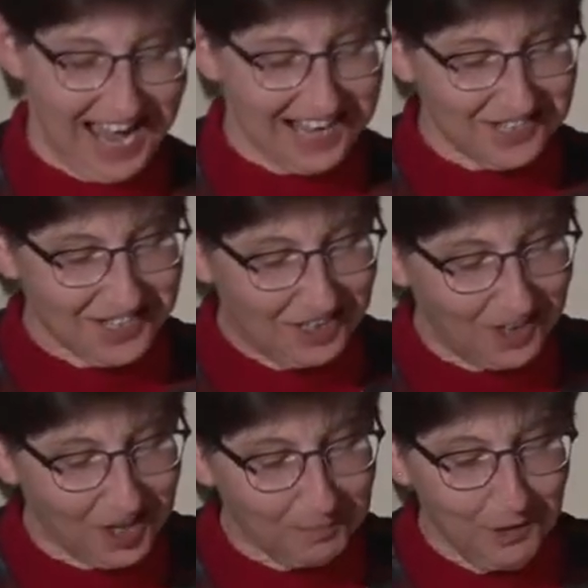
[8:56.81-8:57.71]
Addison
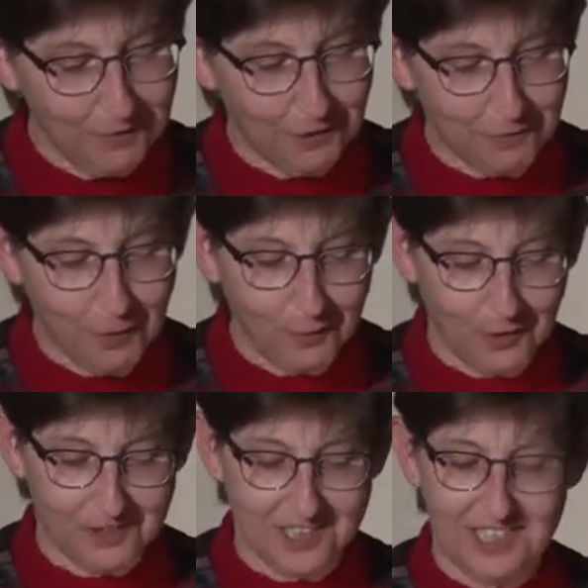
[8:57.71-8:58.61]
Clark moved to Fort
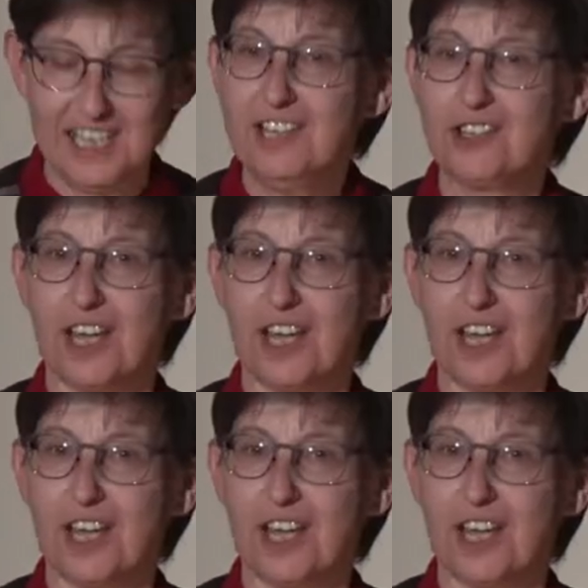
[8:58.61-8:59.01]
Worth to teach